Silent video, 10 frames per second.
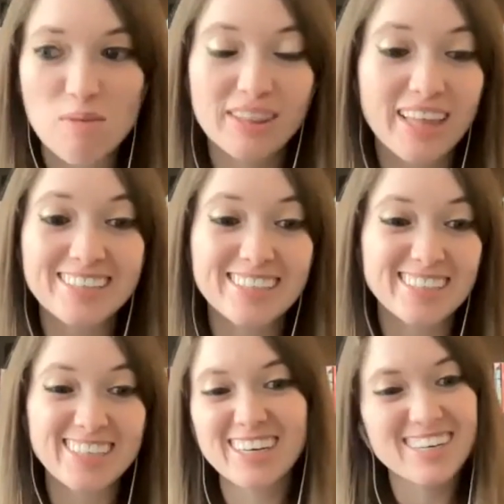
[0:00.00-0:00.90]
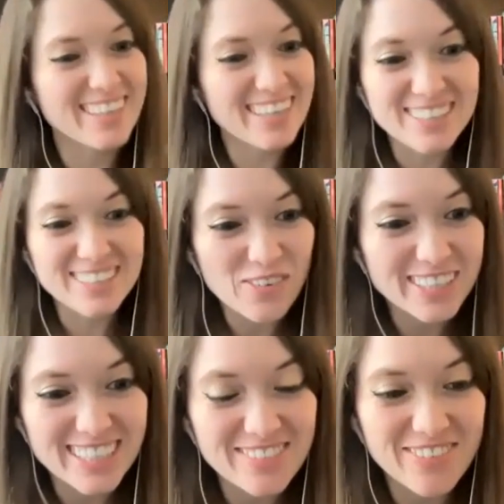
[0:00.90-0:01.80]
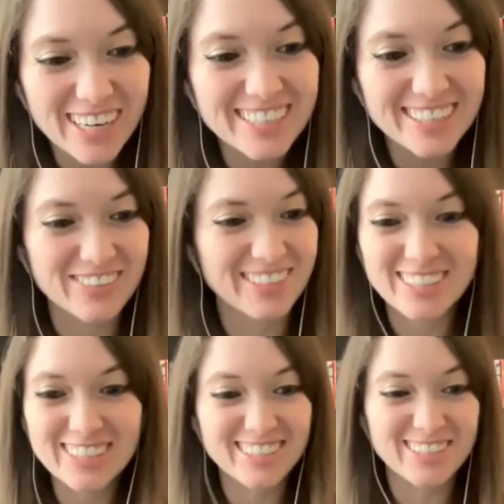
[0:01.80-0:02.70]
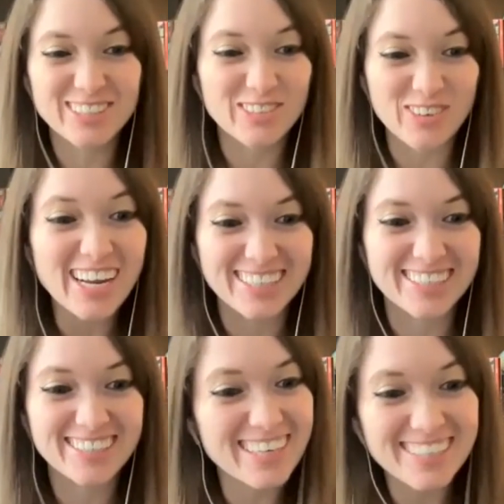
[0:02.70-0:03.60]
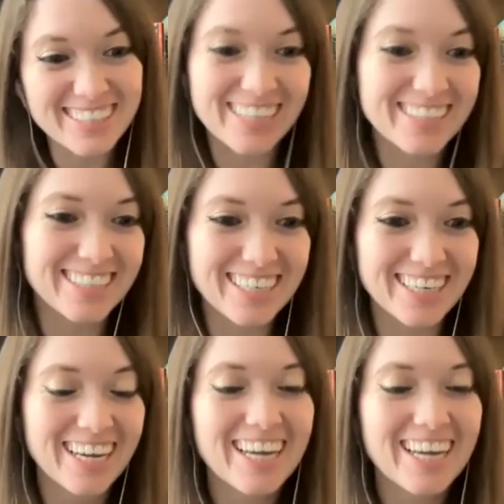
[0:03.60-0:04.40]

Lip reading: I mean, that's always the advice, though. It's just write. That's it.